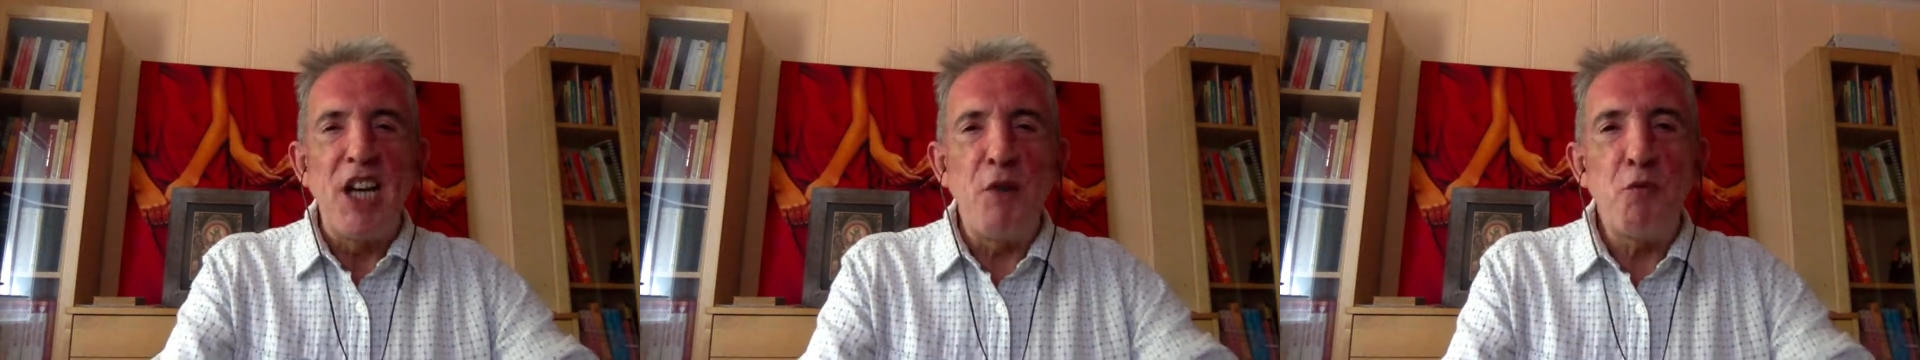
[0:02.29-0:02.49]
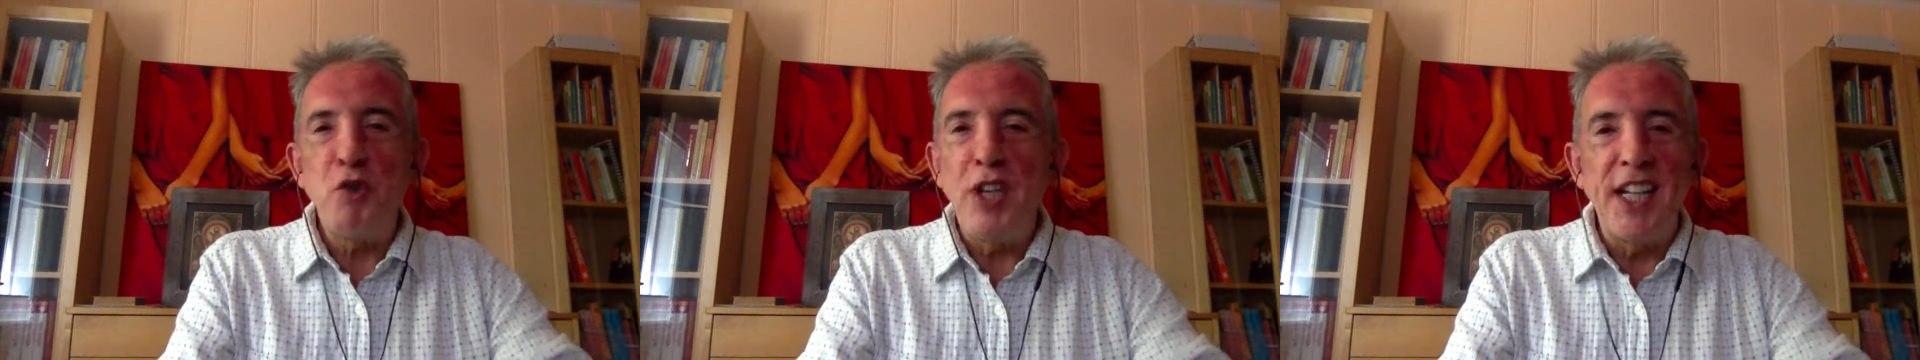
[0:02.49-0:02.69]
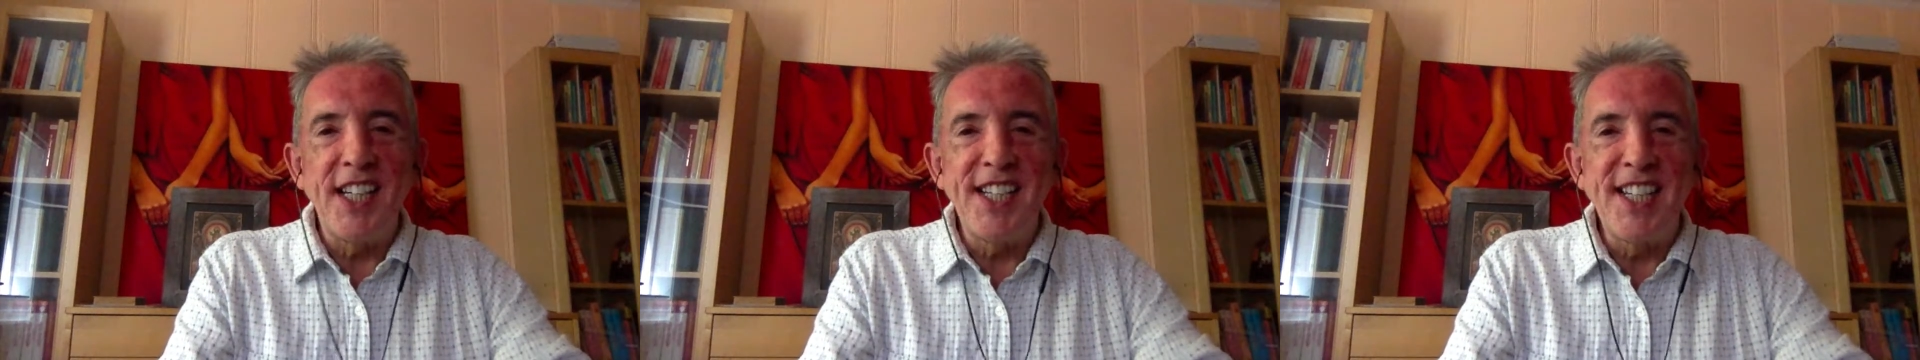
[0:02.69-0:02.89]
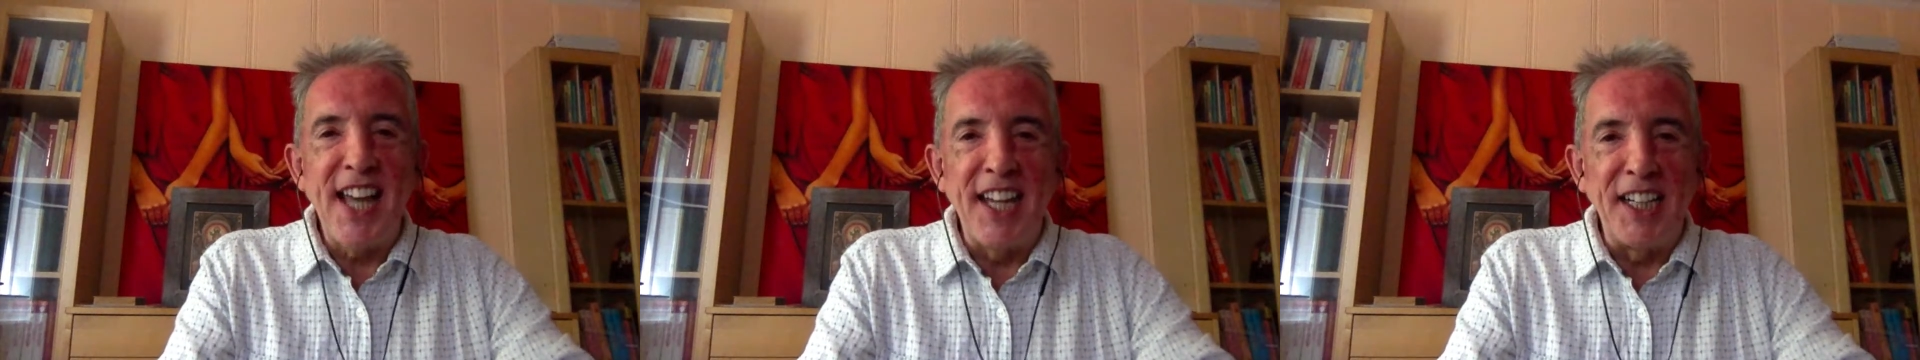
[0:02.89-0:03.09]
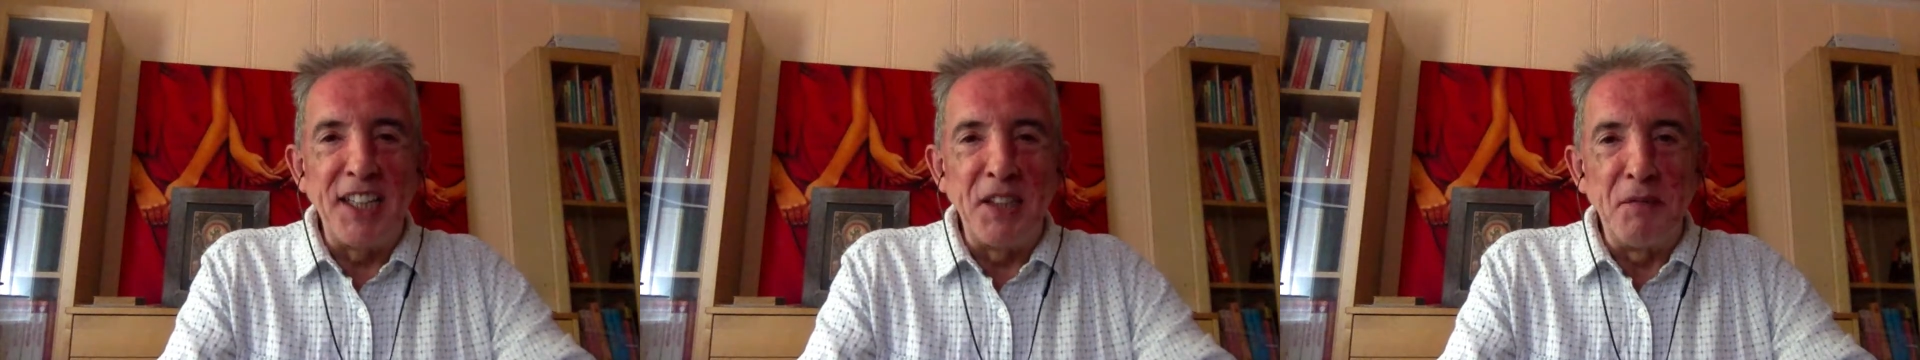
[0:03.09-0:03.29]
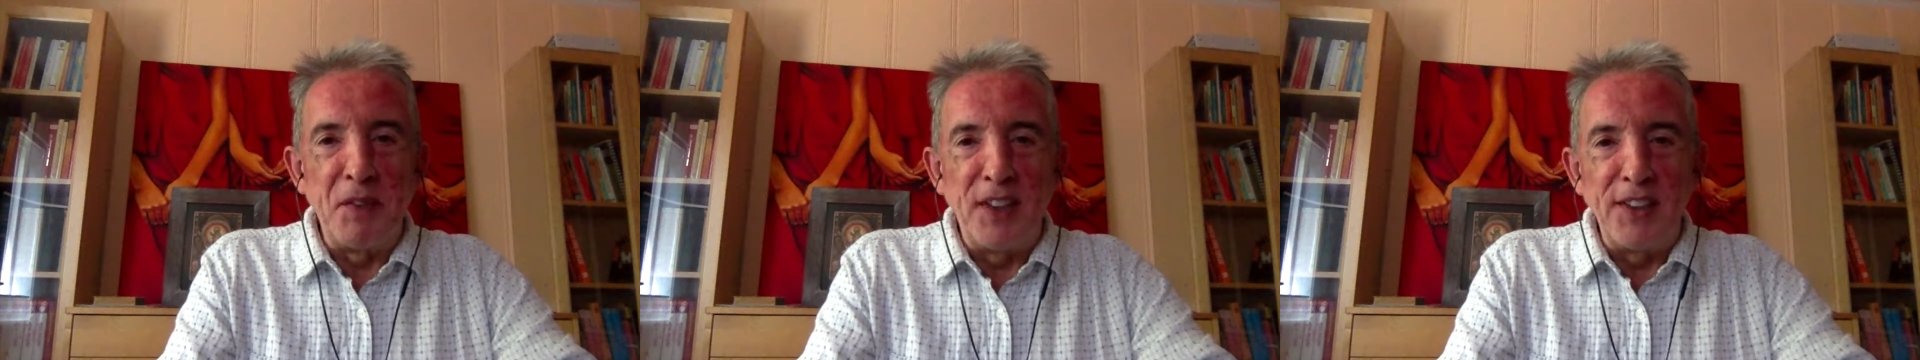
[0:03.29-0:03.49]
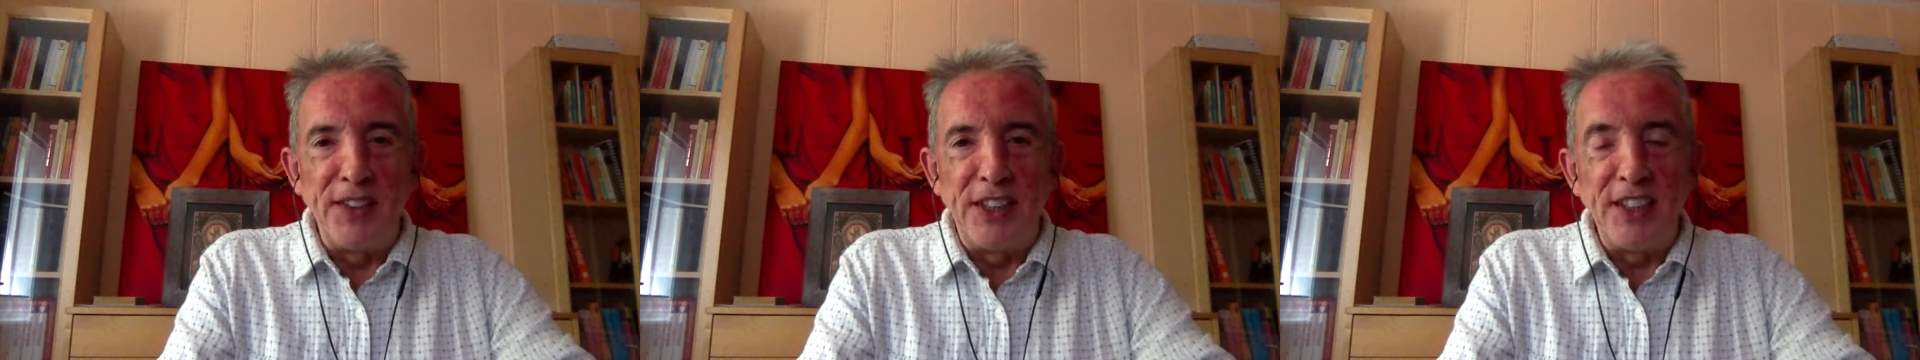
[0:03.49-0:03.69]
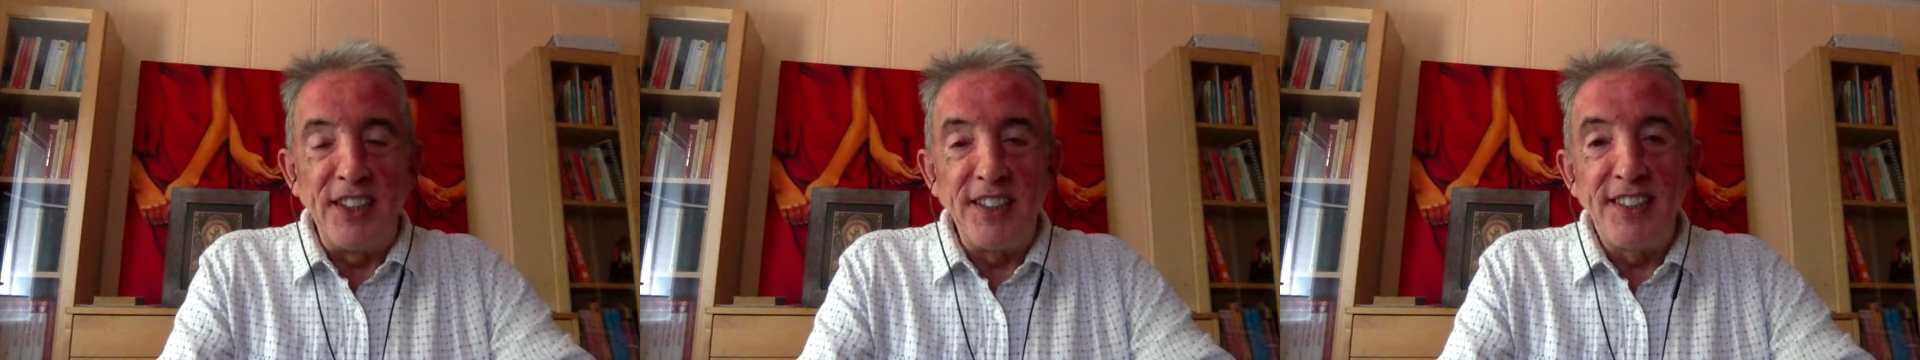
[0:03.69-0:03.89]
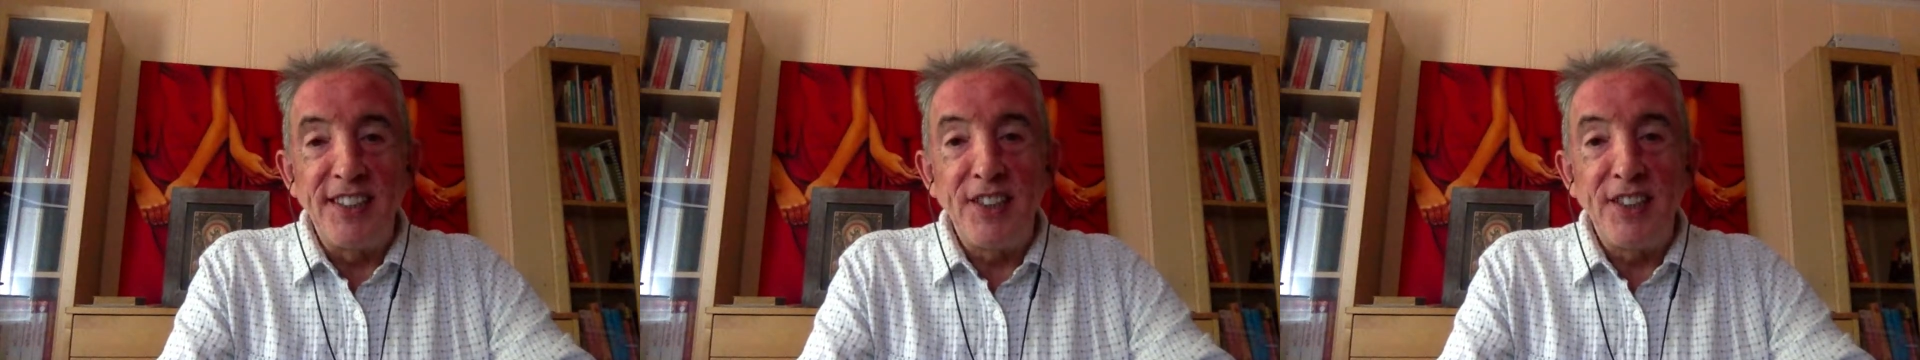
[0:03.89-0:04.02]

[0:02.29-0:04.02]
I'm really excited about these